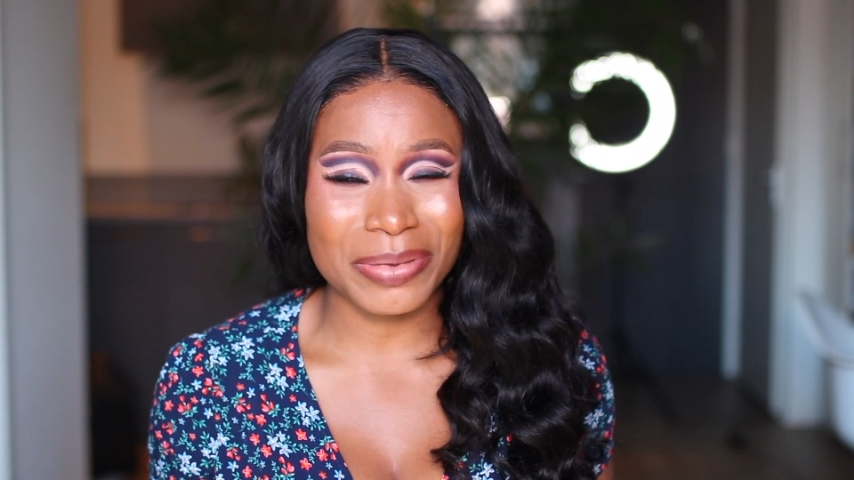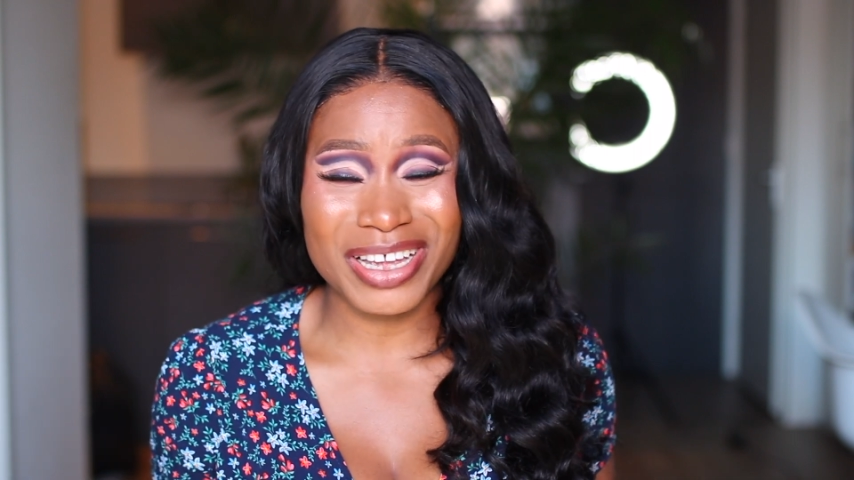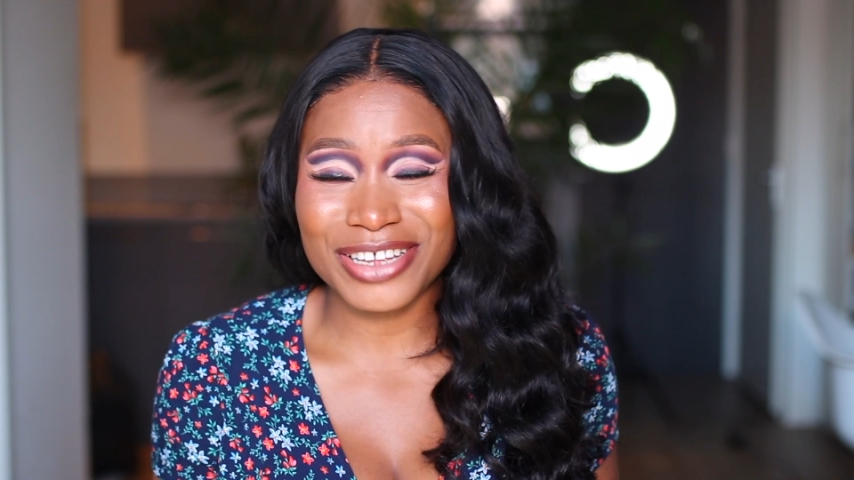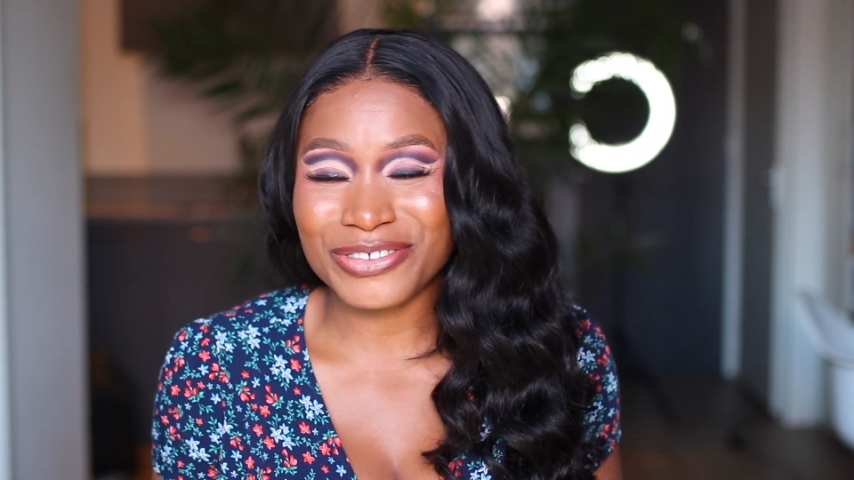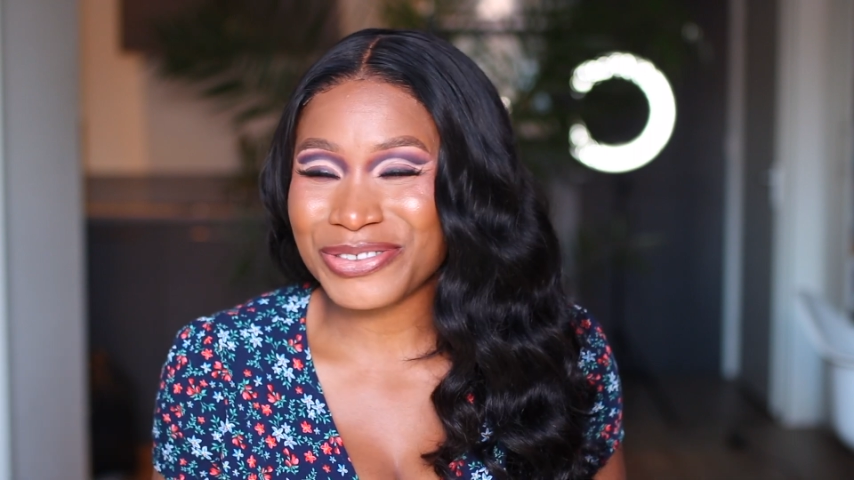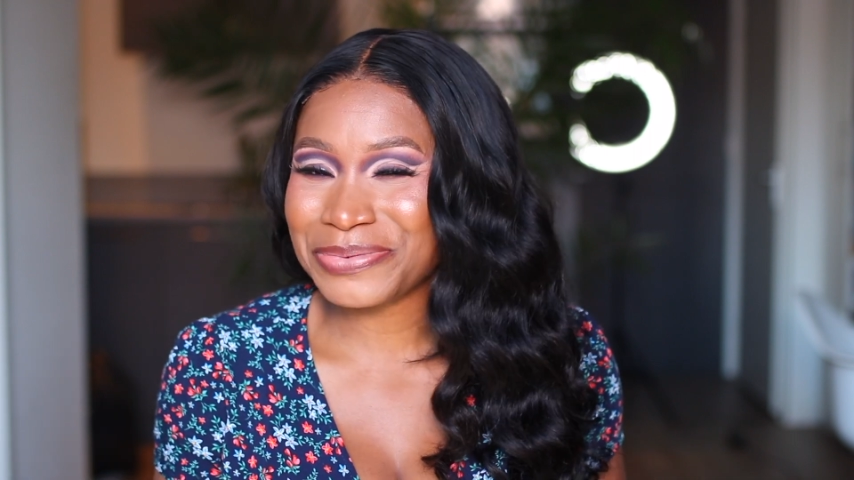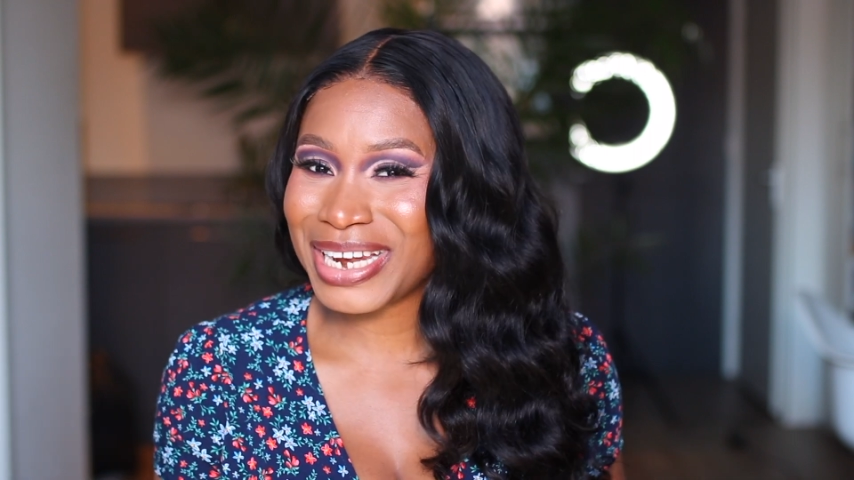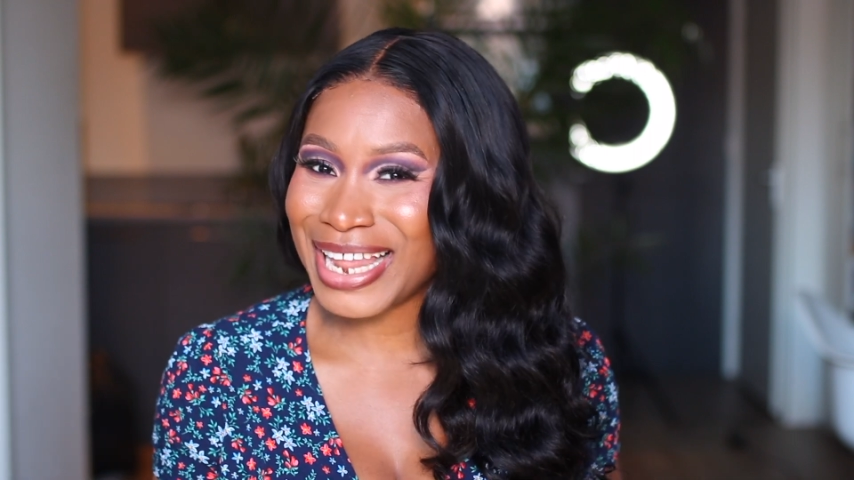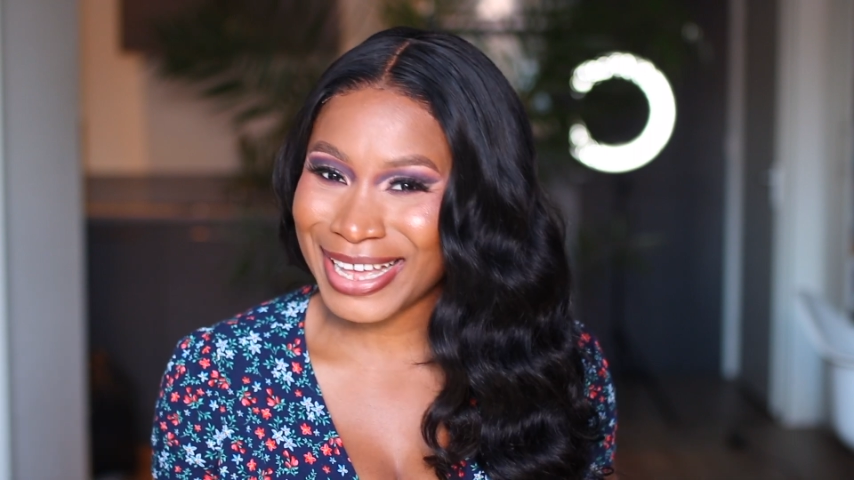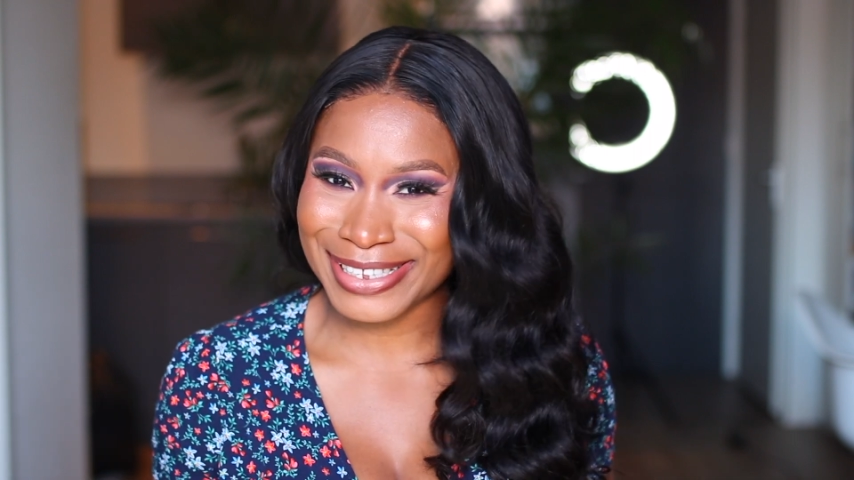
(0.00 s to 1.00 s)
I can just
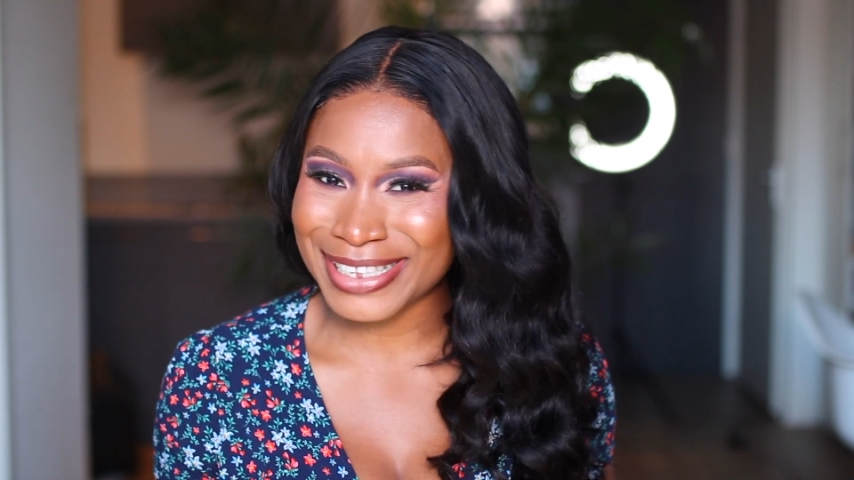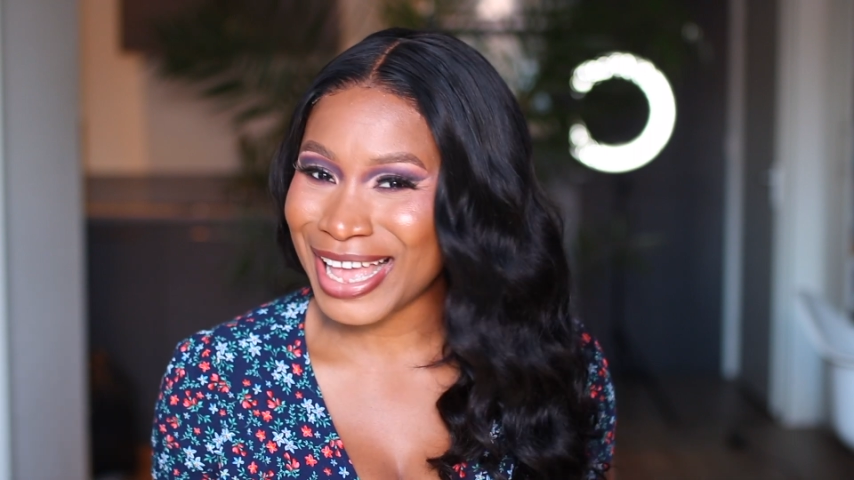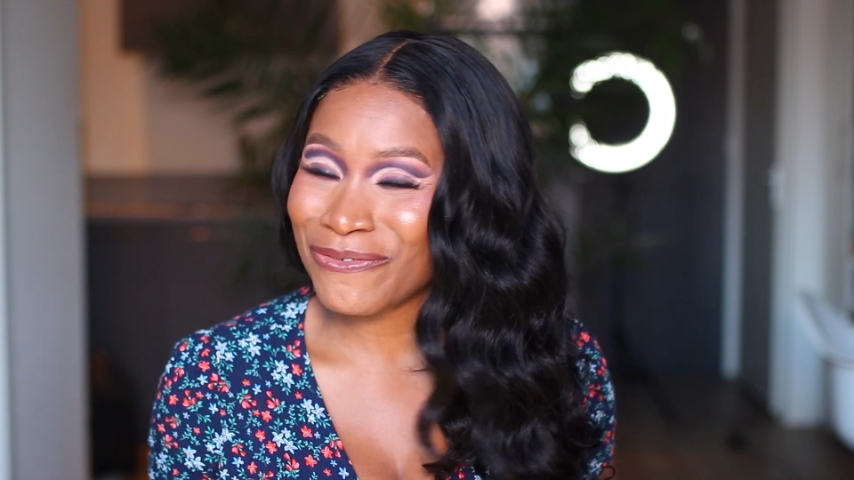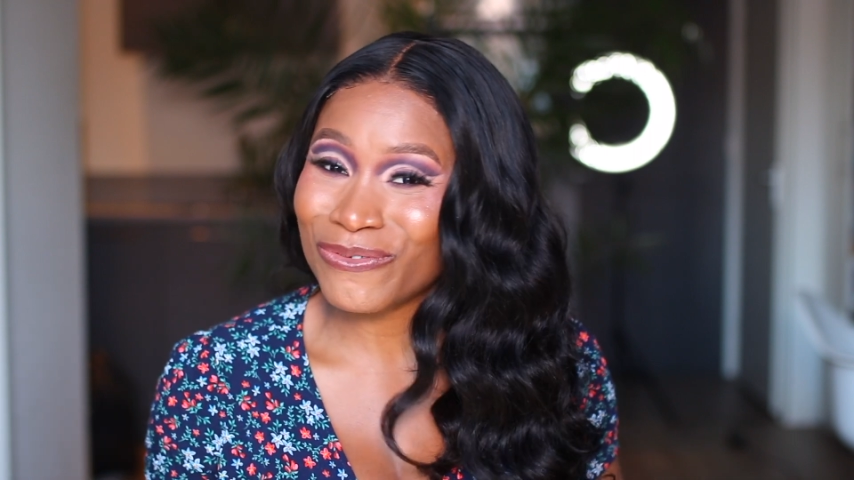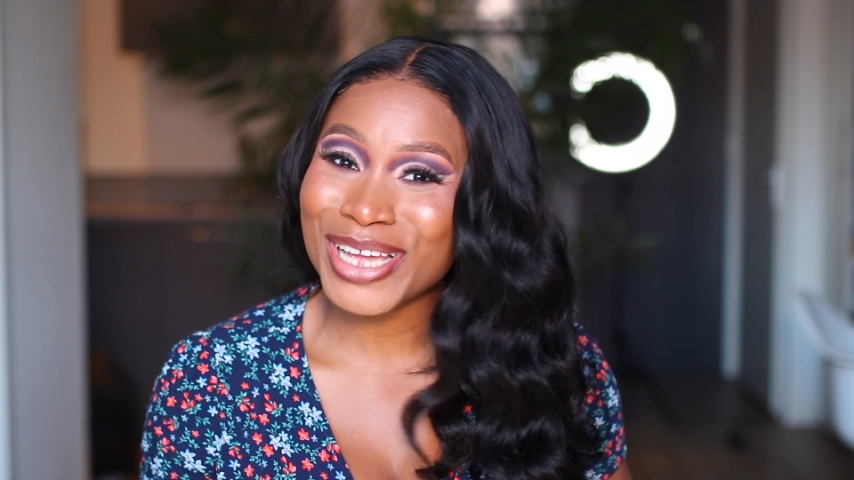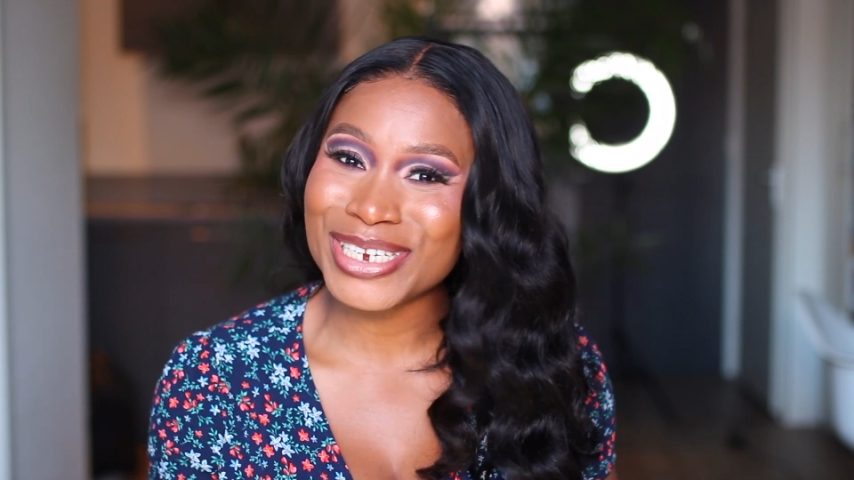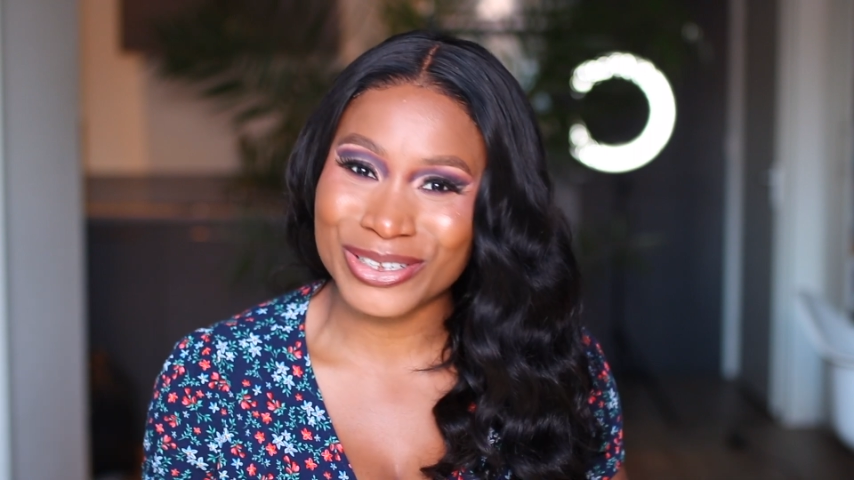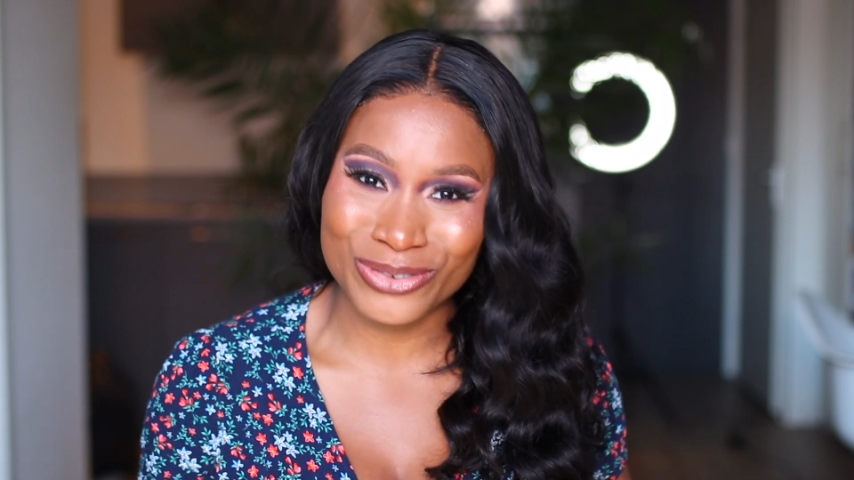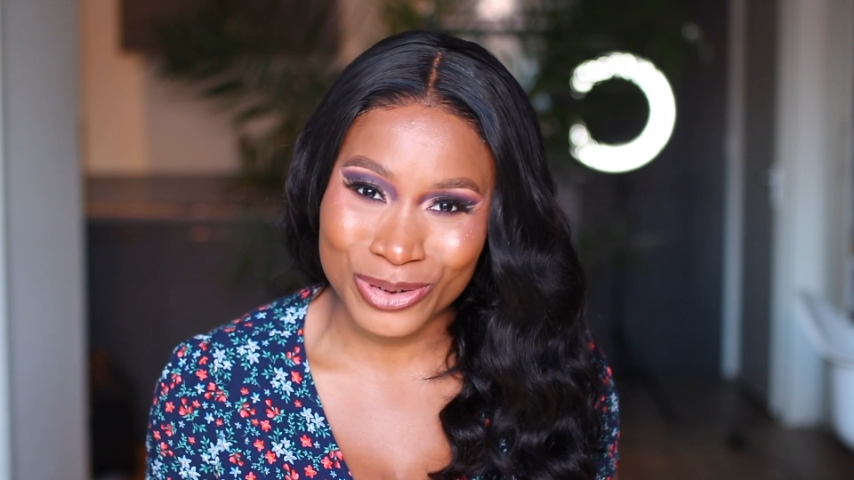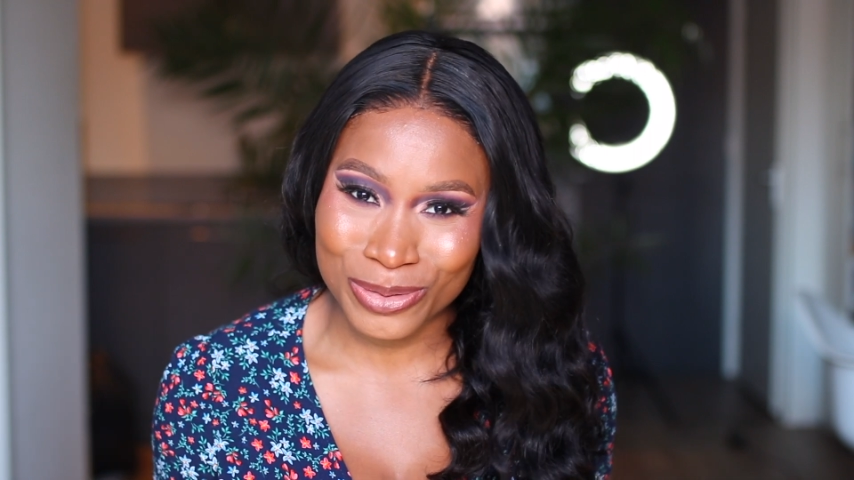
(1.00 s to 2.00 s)
relax and find
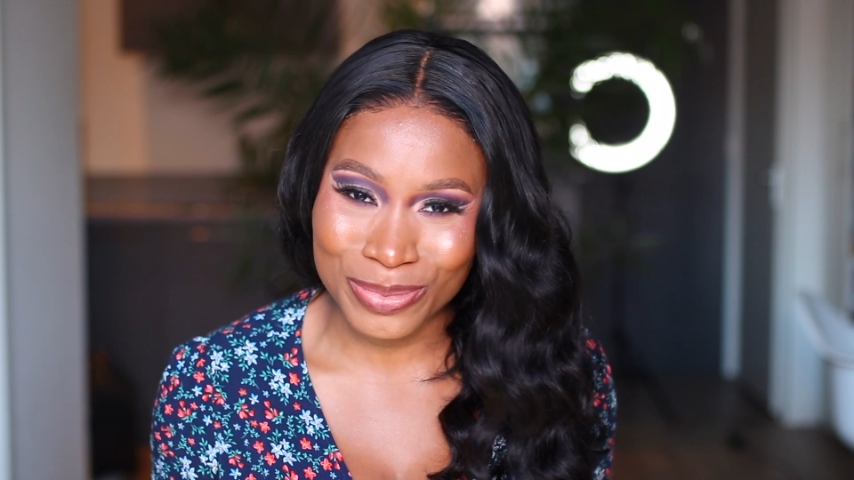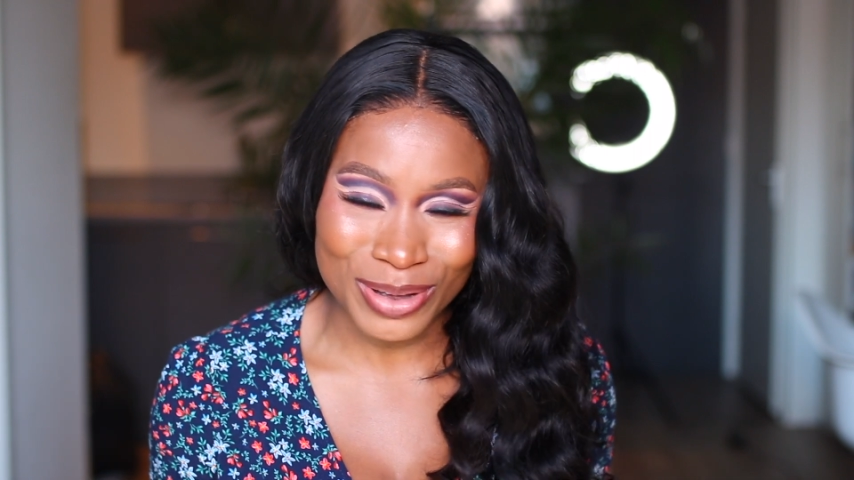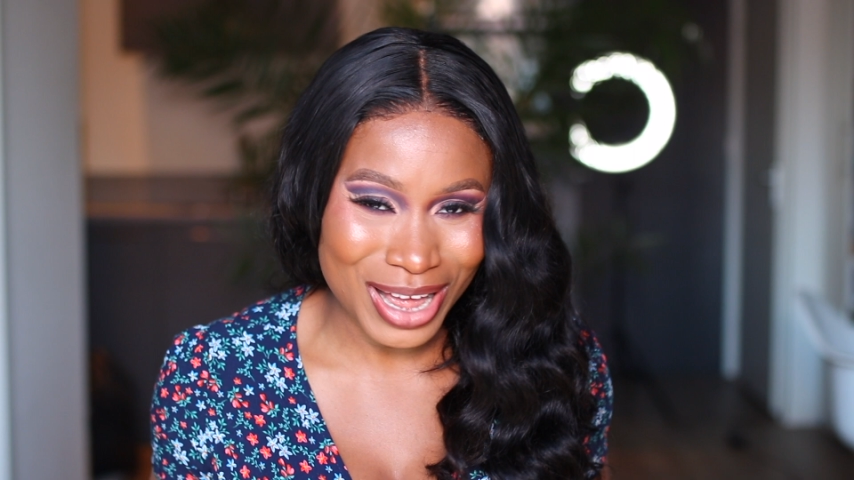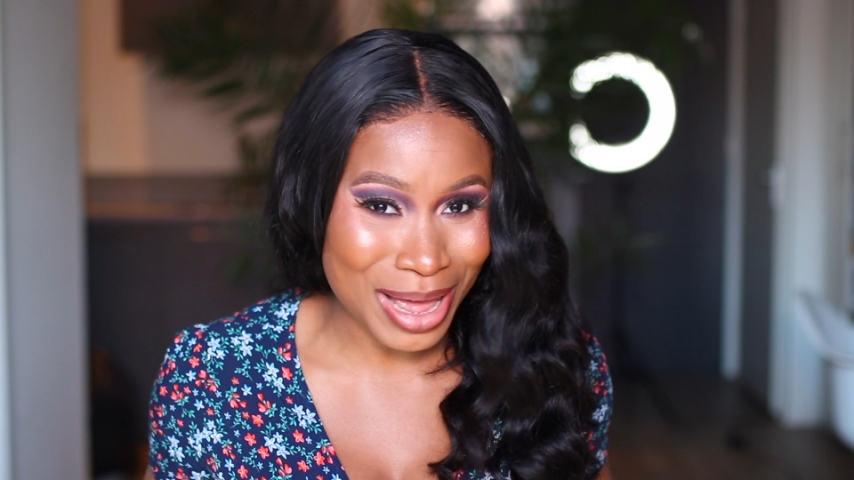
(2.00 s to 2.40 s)
a job.